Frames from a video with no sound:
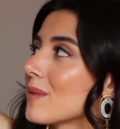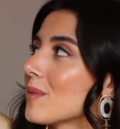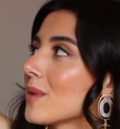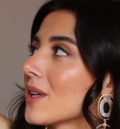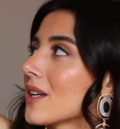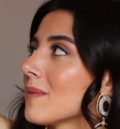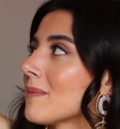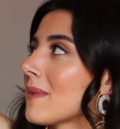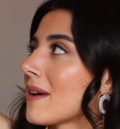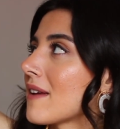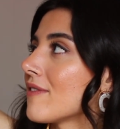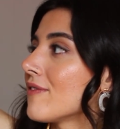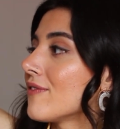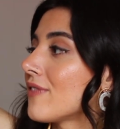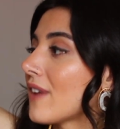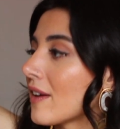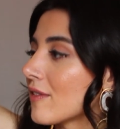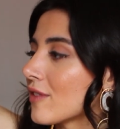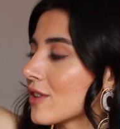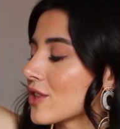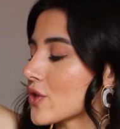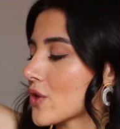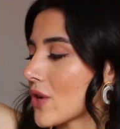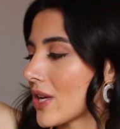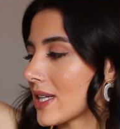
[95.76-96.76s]
one of my
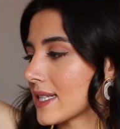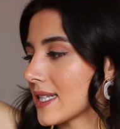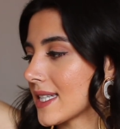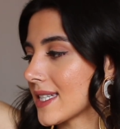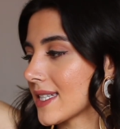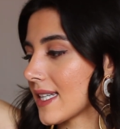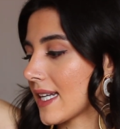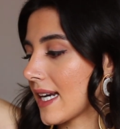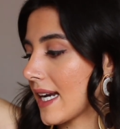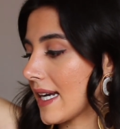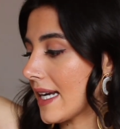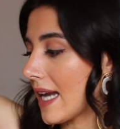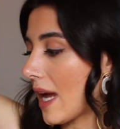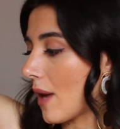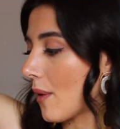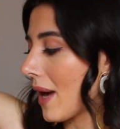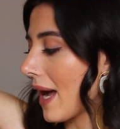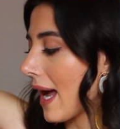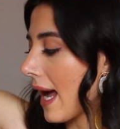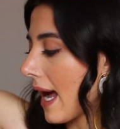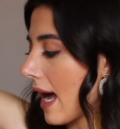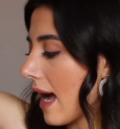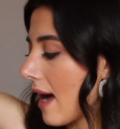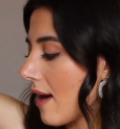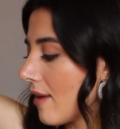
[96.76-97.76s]
favorite dresses that I now
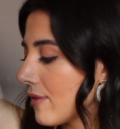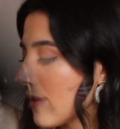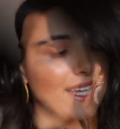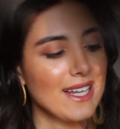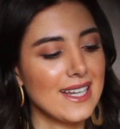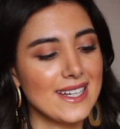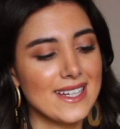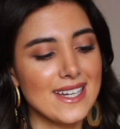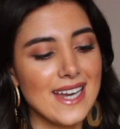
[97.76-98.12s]
have.